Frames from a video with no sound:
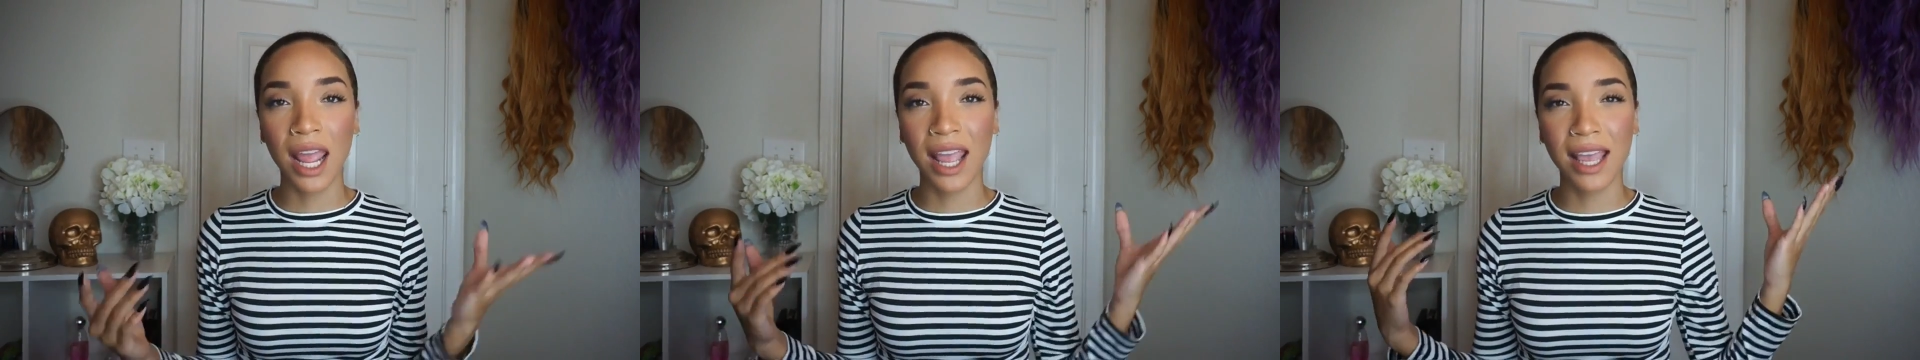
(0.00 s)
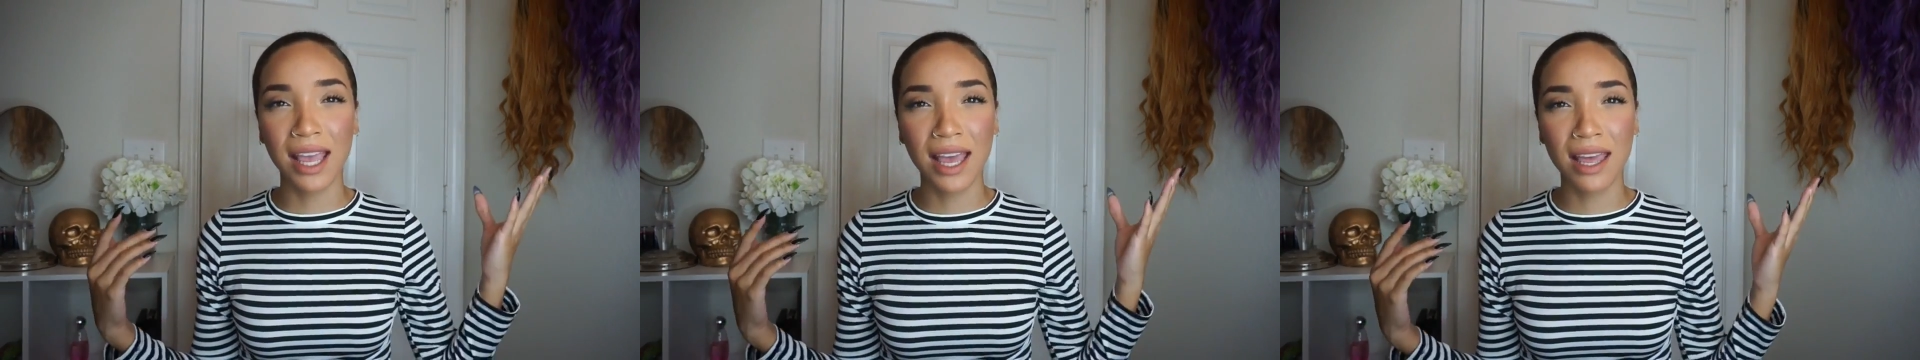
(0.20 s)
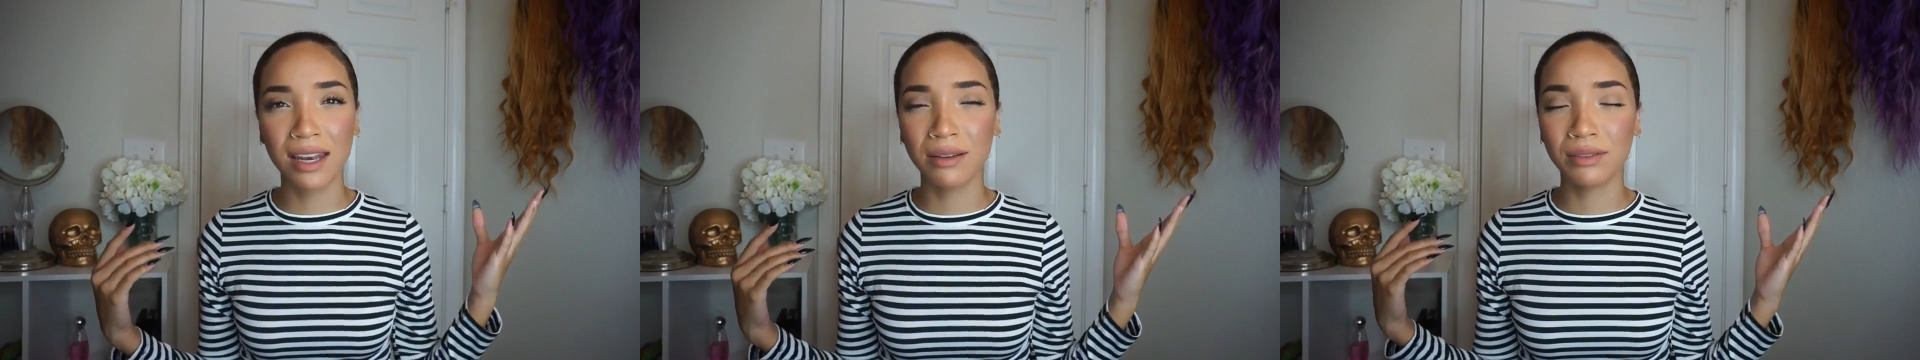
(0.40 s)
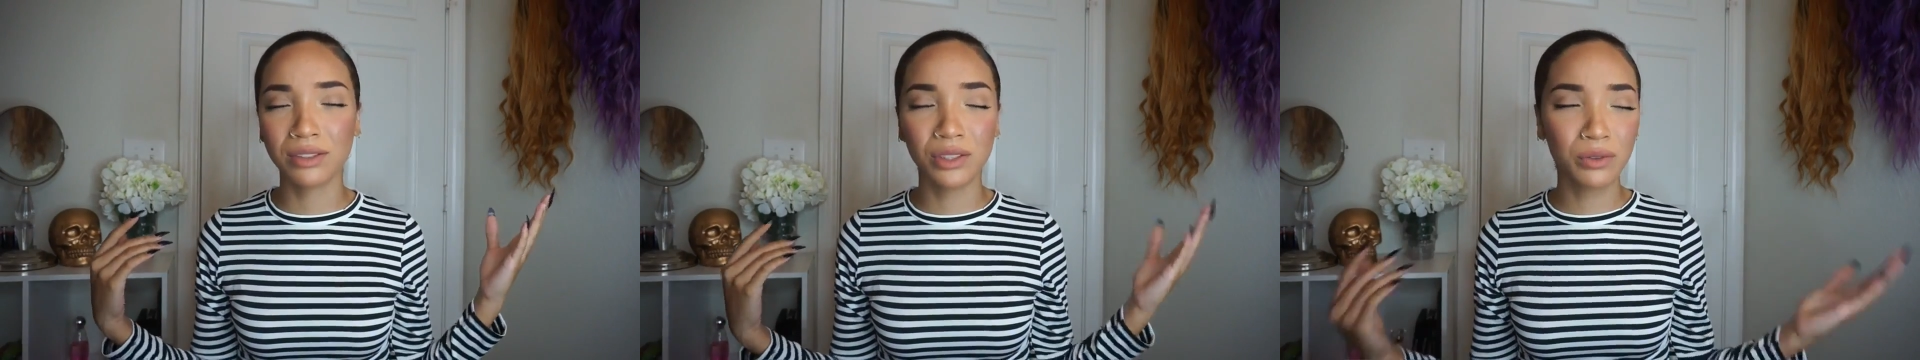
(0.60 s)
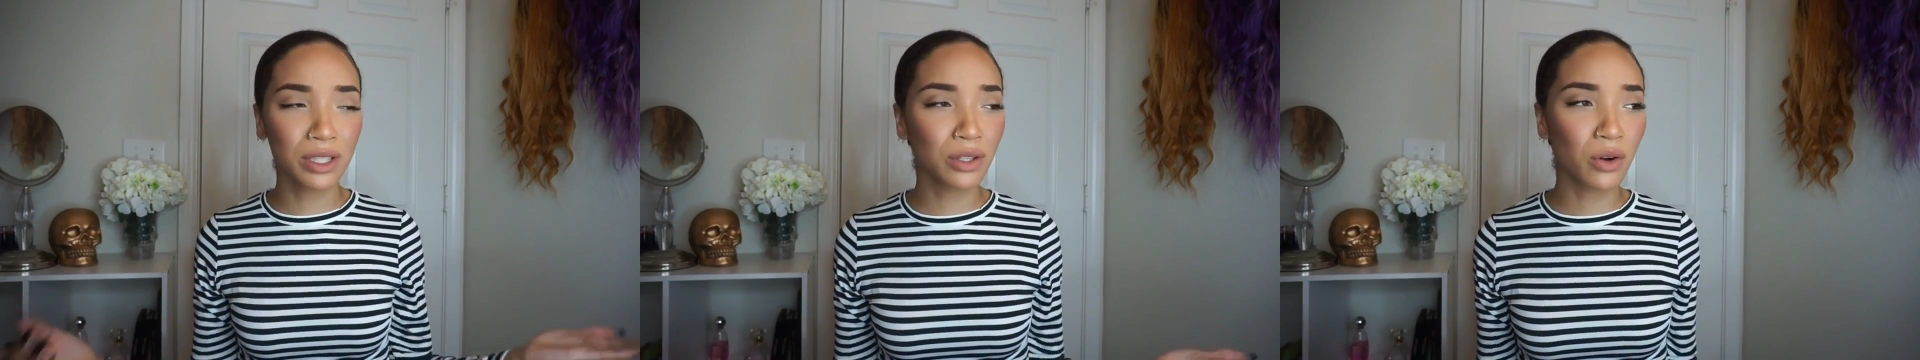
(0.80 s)
and
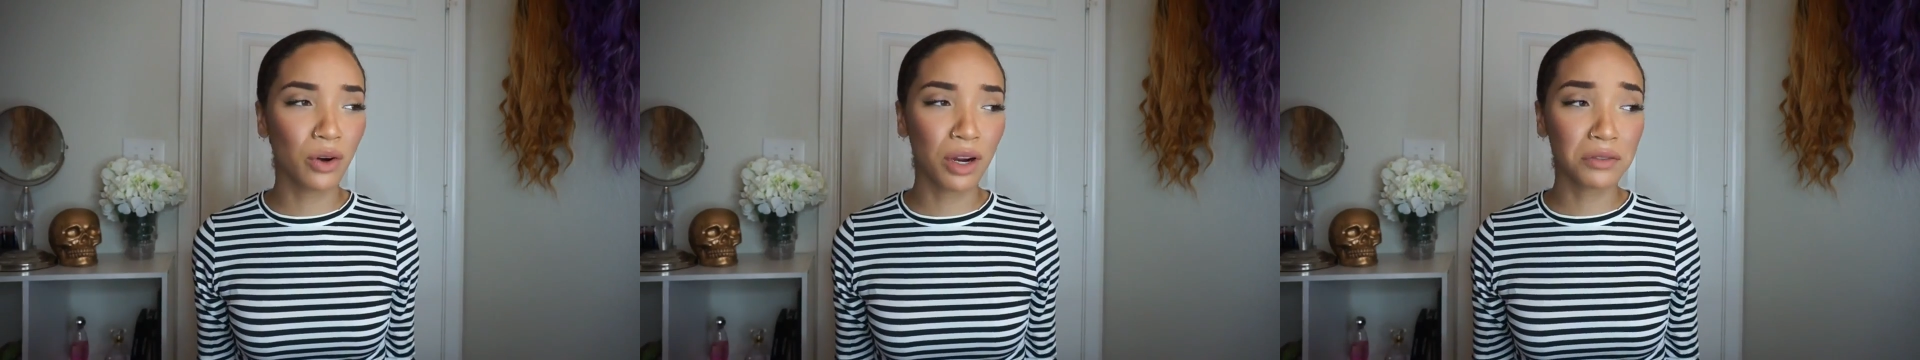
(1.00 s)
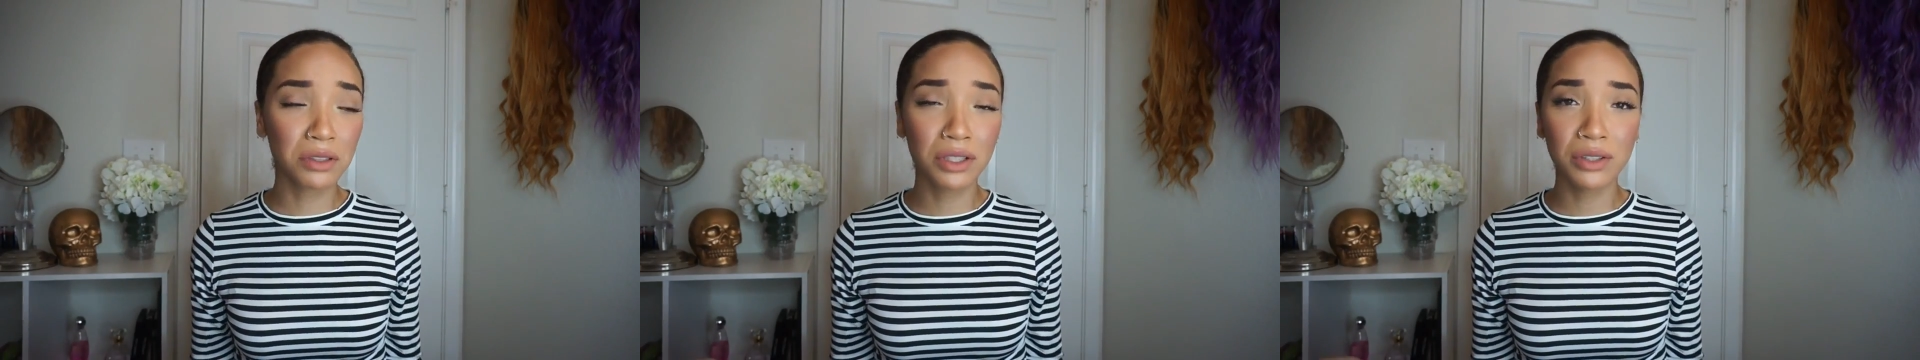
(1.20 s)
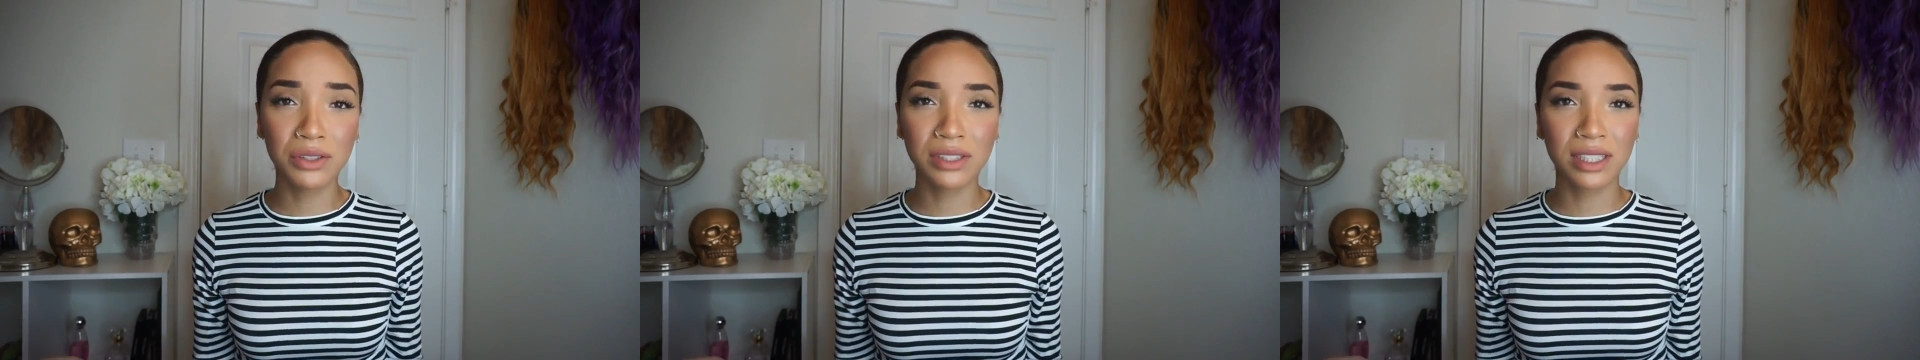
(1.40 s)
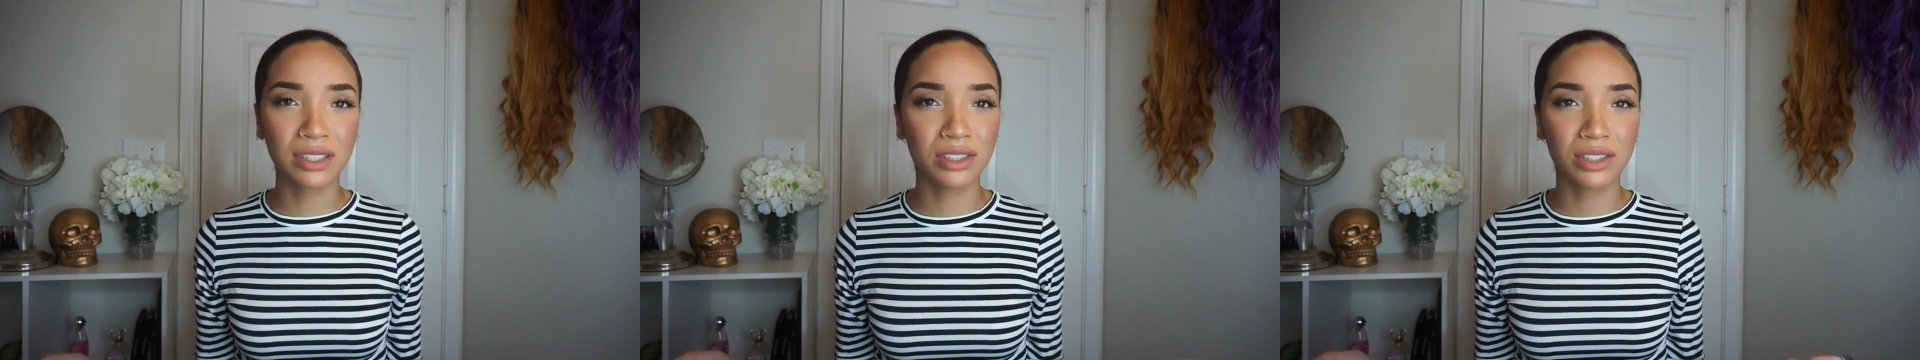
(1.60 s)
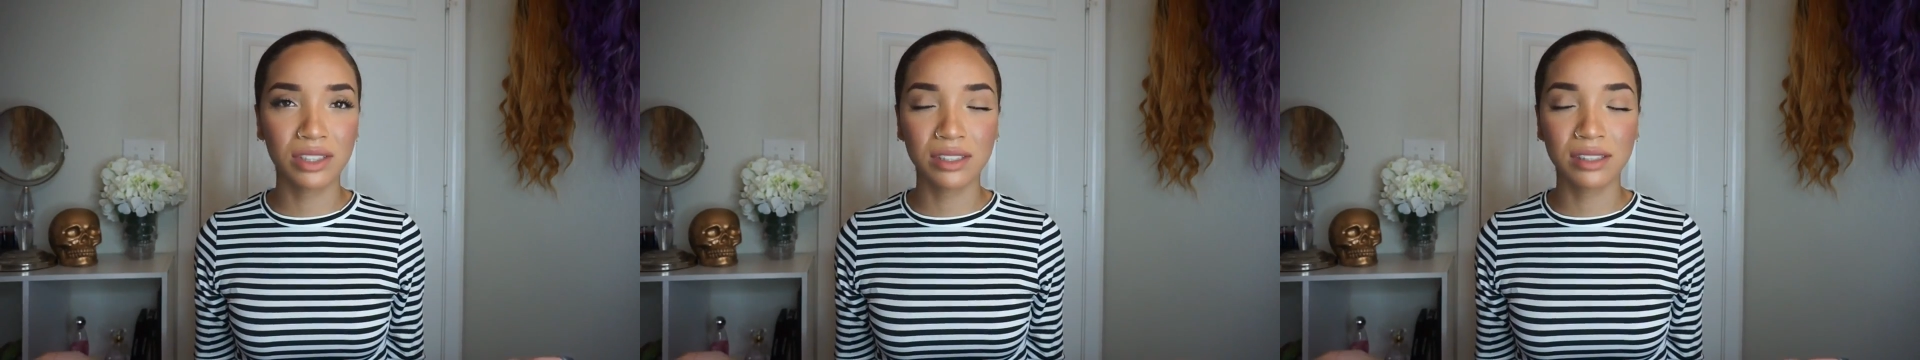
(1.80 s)
doing cornrows
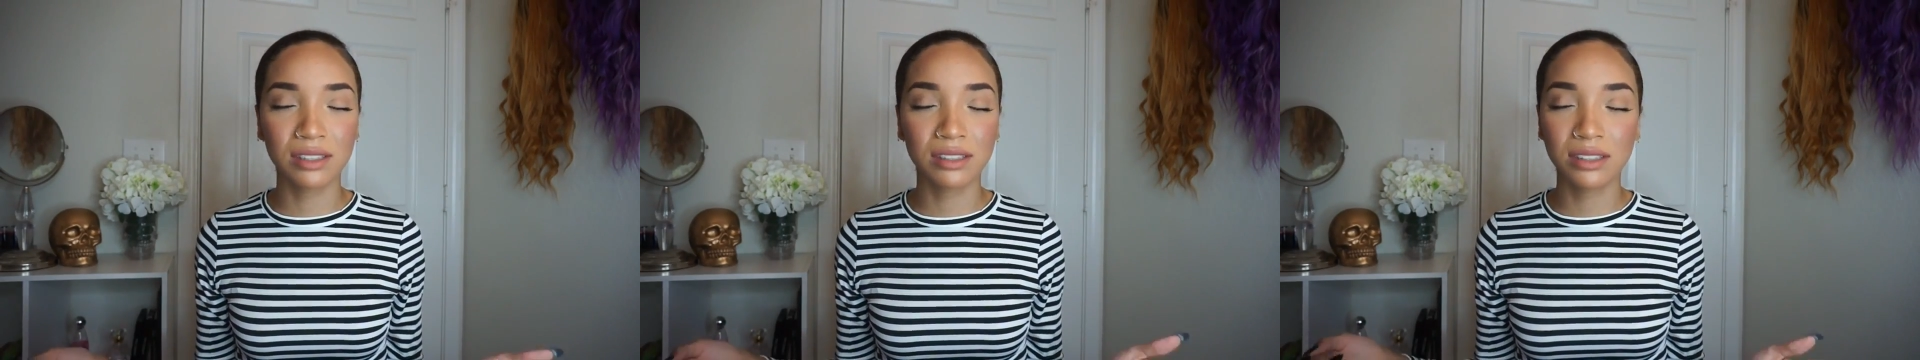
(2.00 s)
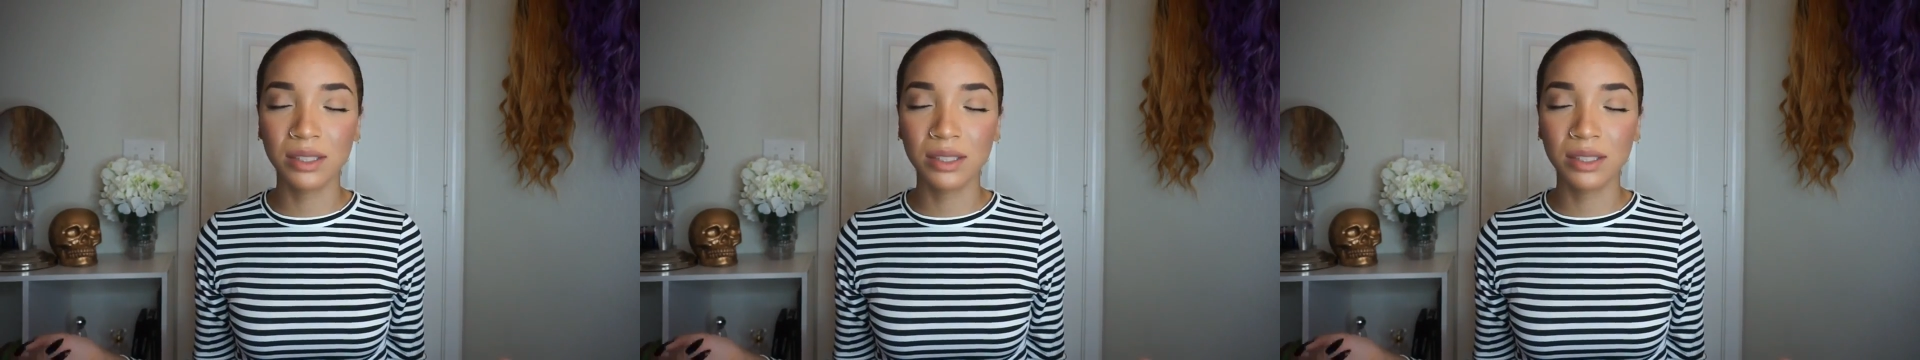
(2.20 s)
is just